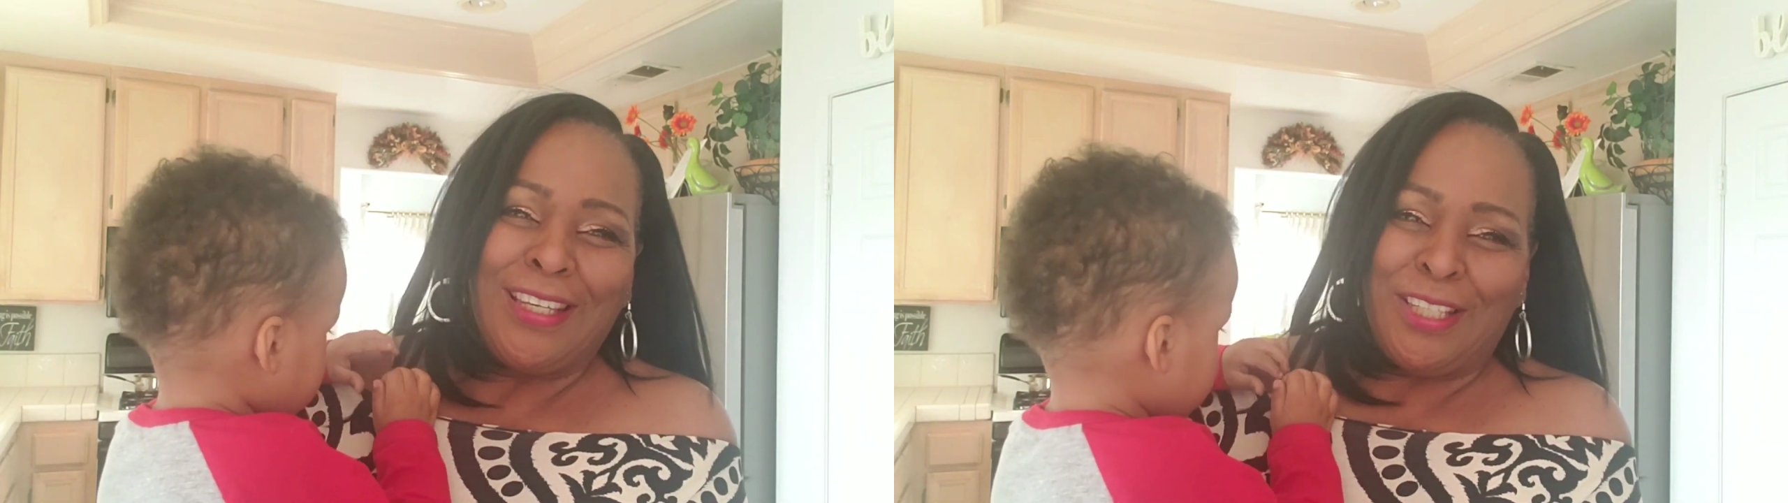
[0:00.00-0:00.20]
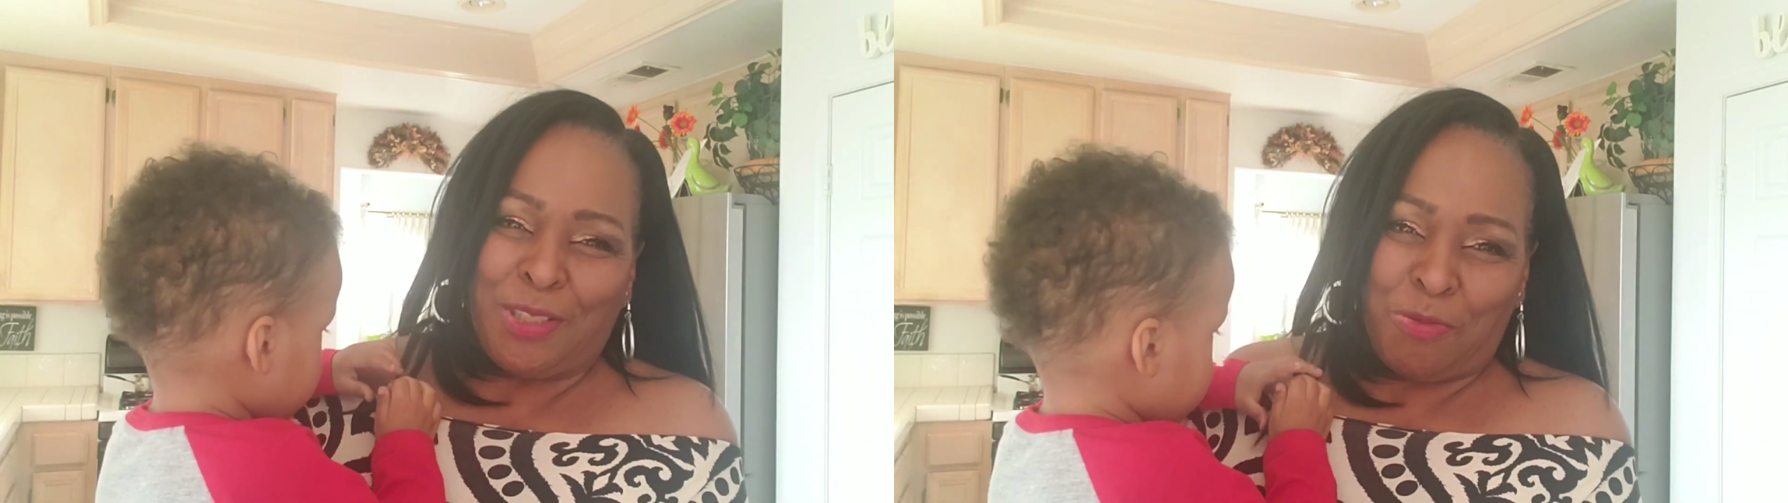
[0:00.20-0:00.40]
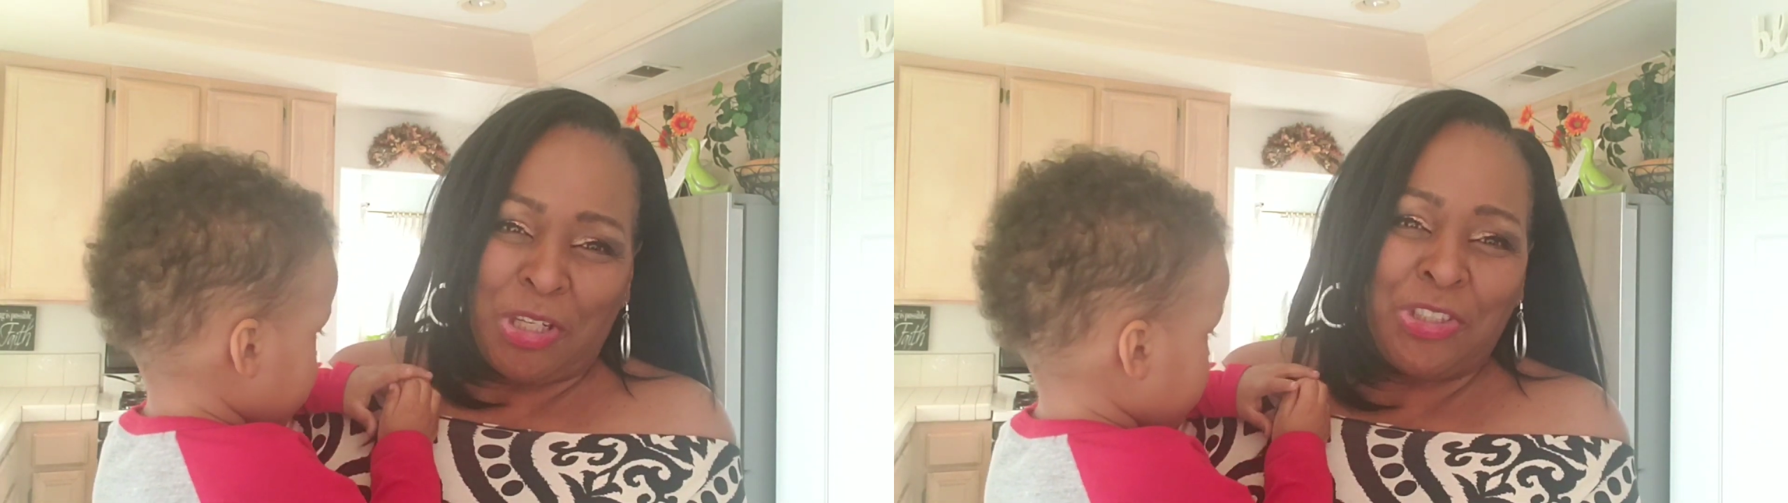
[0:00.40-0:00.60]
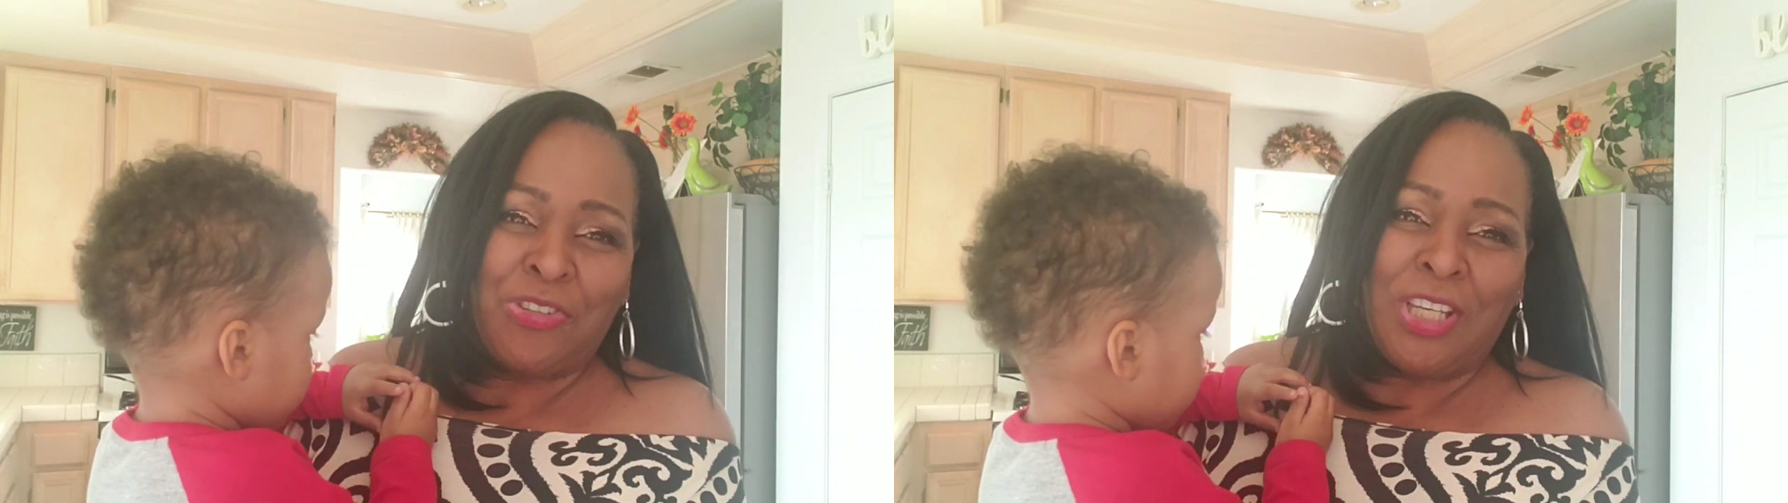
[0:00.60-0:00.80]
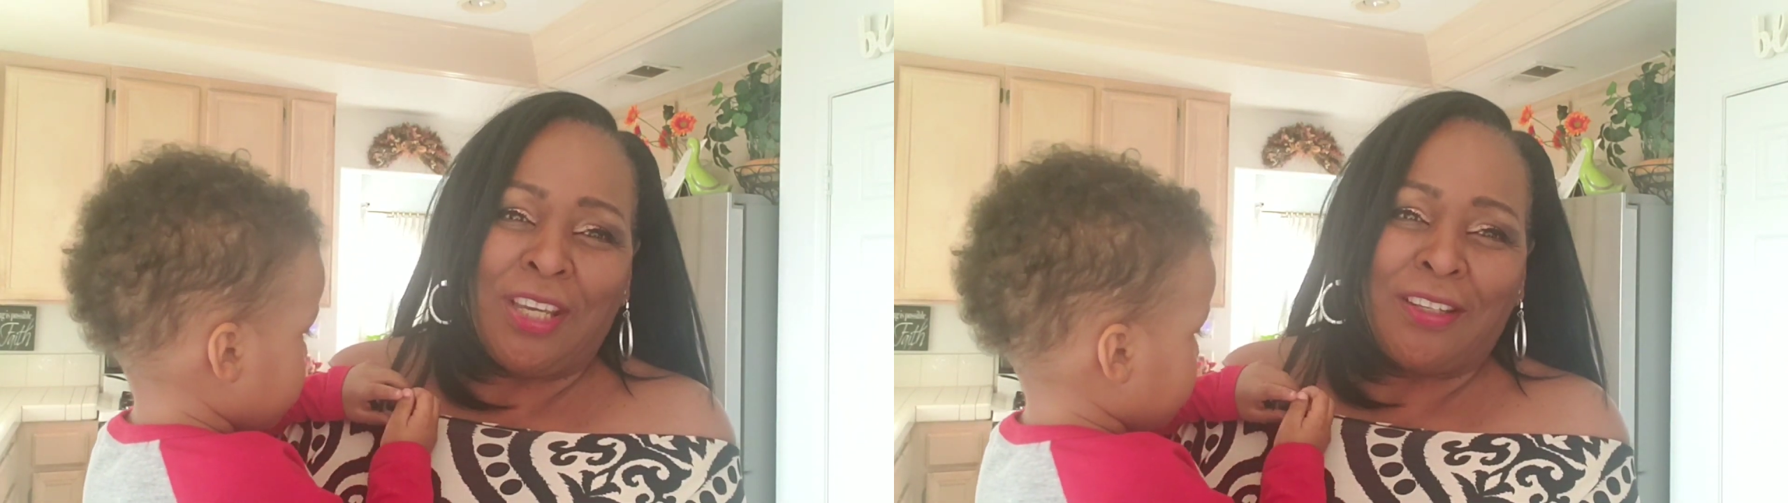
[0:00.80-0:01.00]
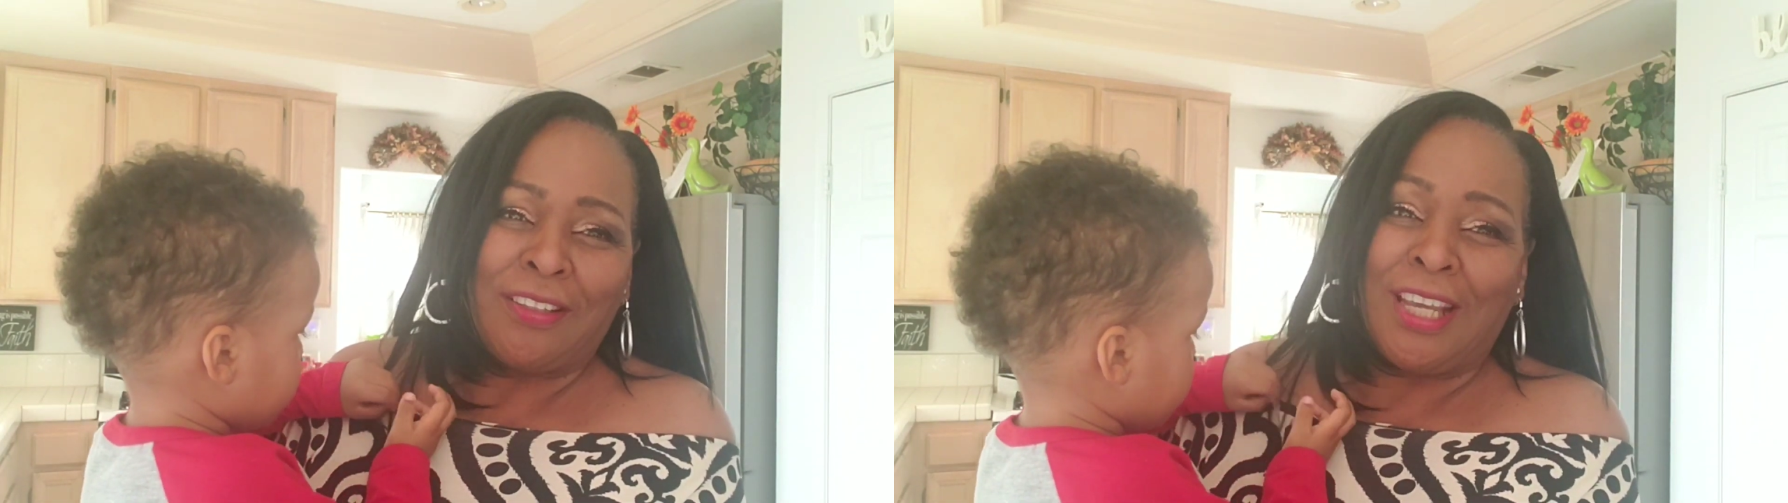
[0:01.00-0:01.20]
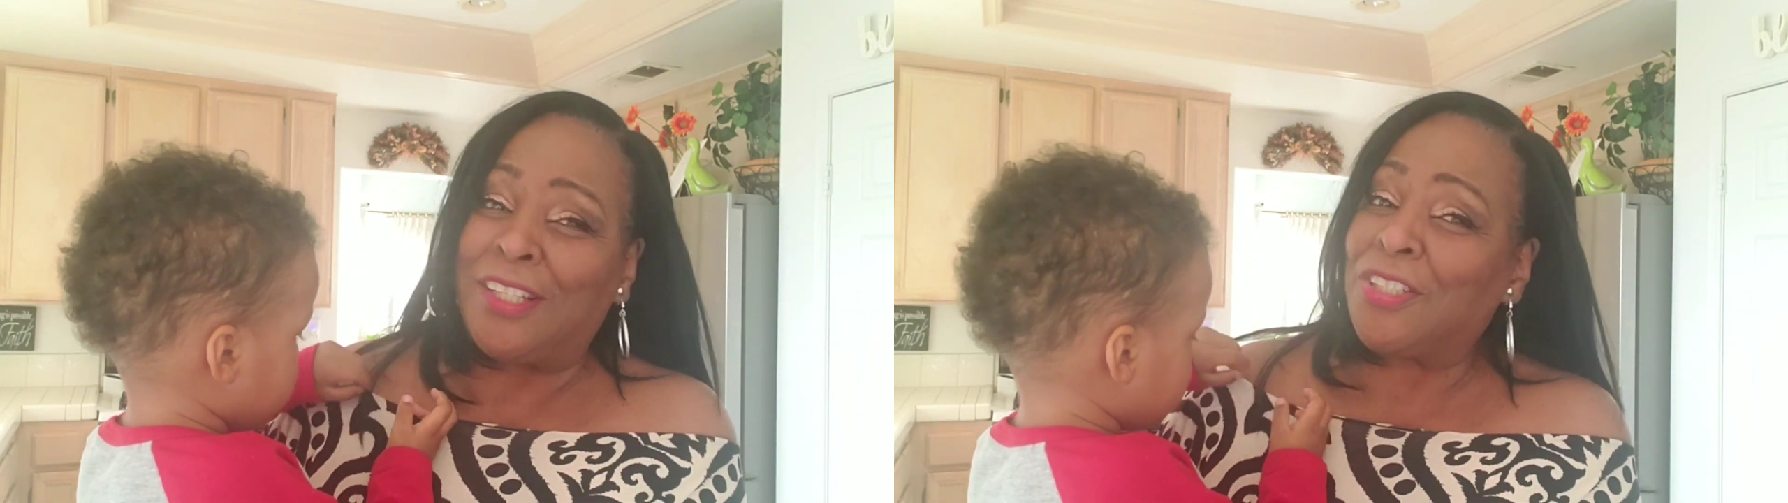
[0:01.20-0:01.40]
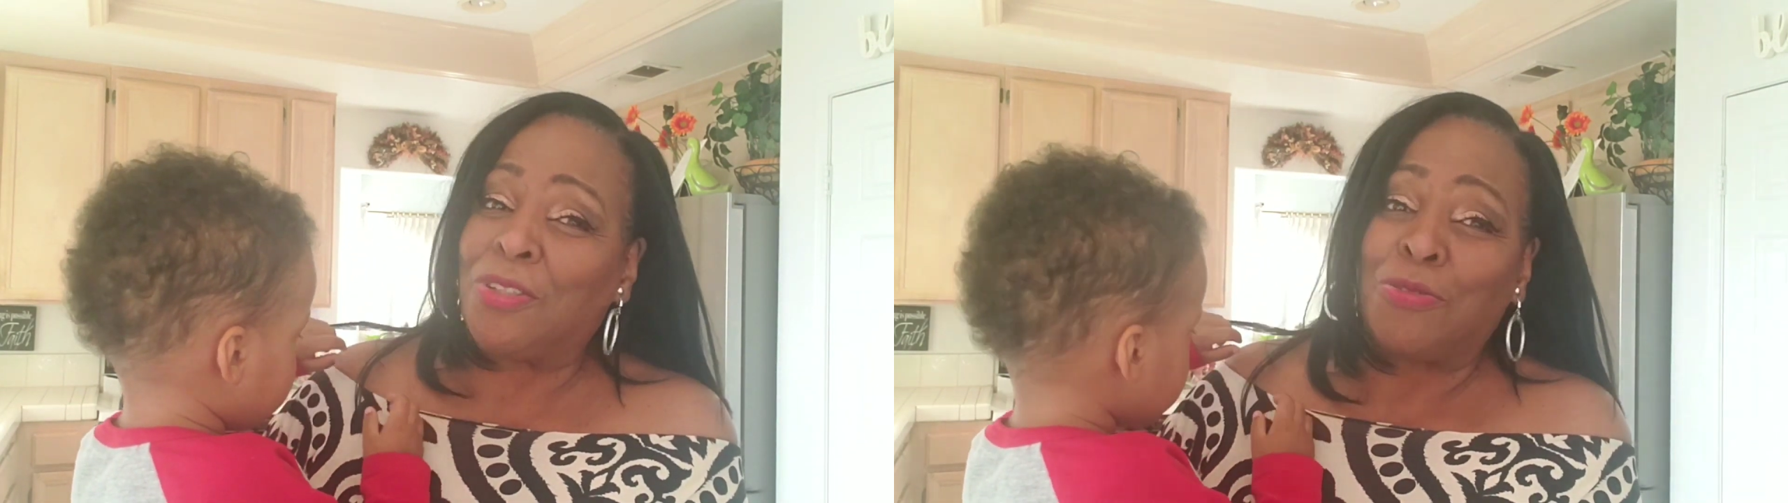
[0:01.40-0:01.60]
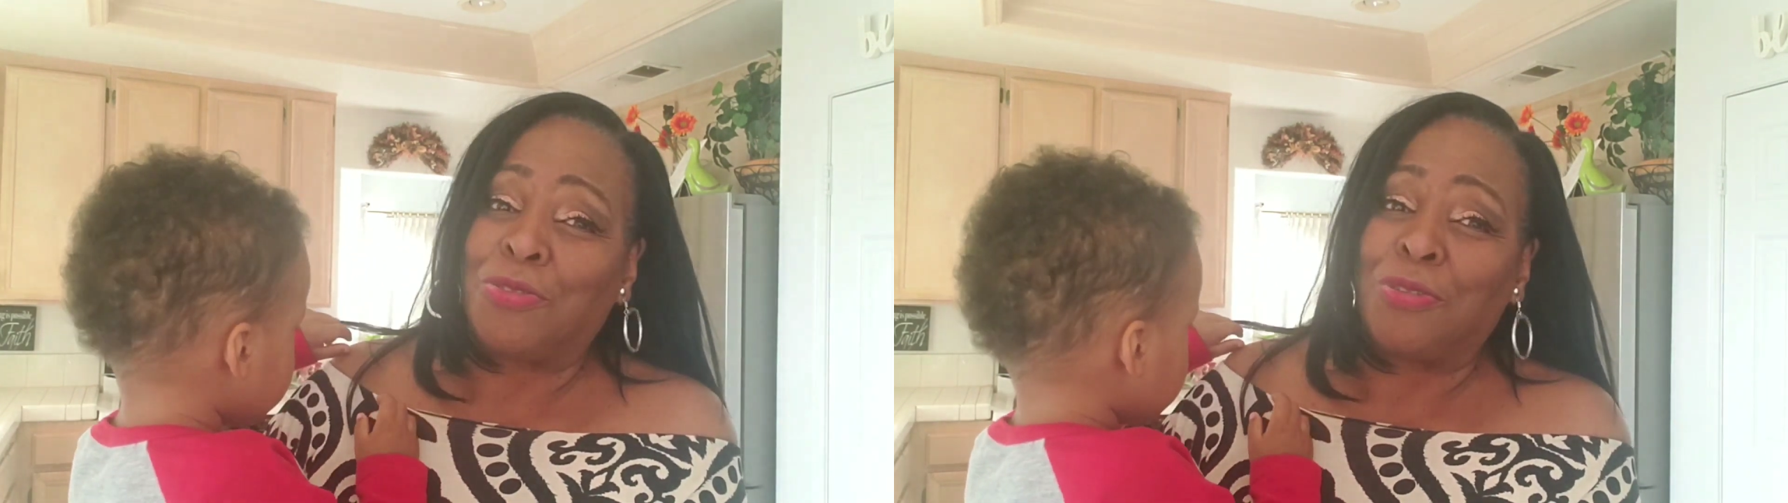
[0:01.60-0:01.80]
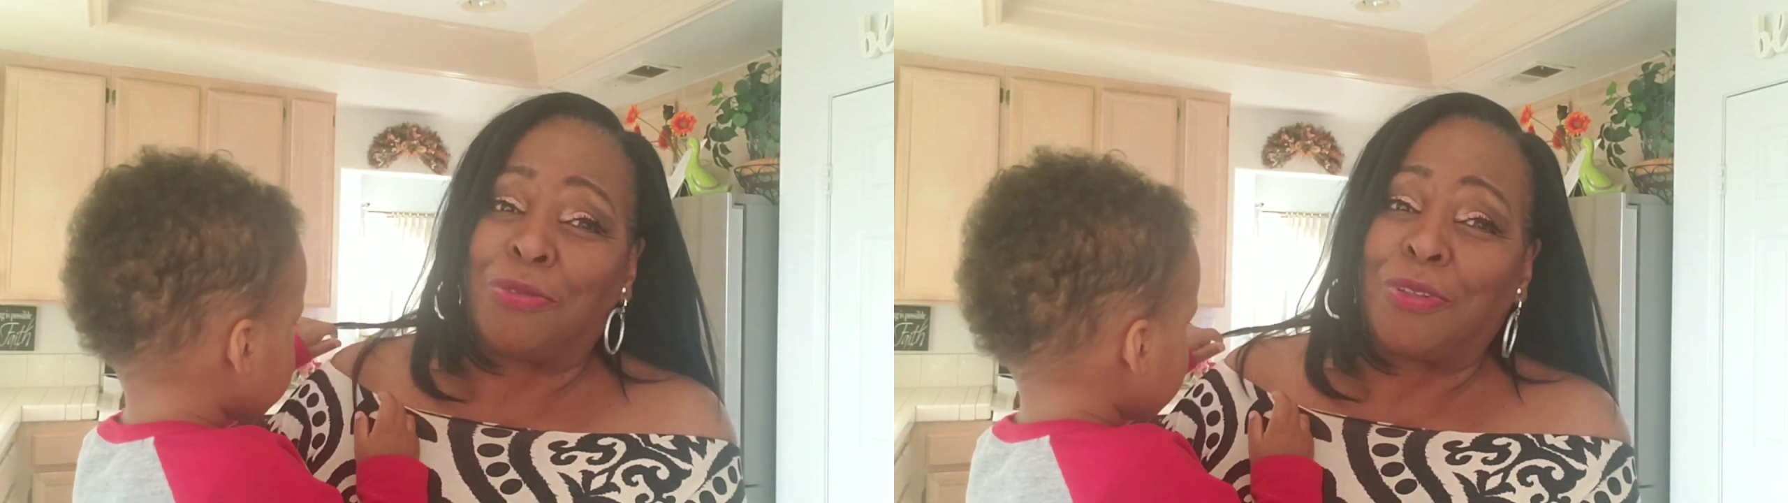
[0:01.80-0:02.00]
is what you get. And it's so
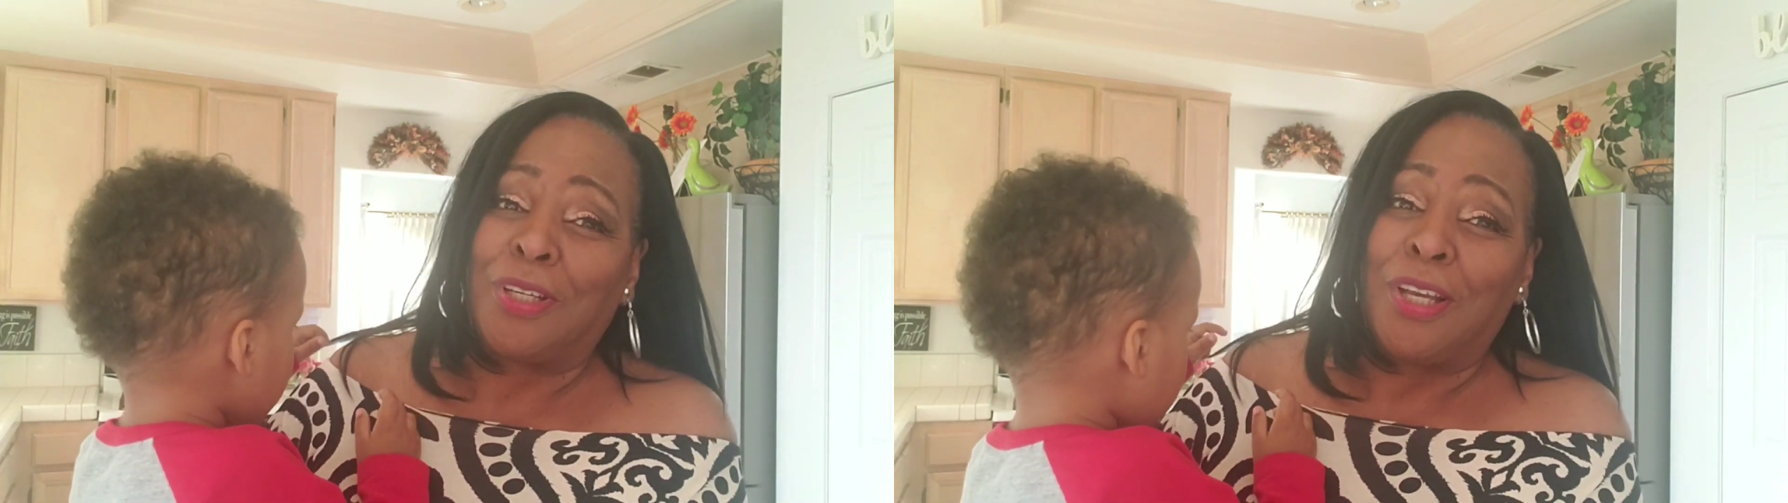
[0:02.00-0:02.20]
true.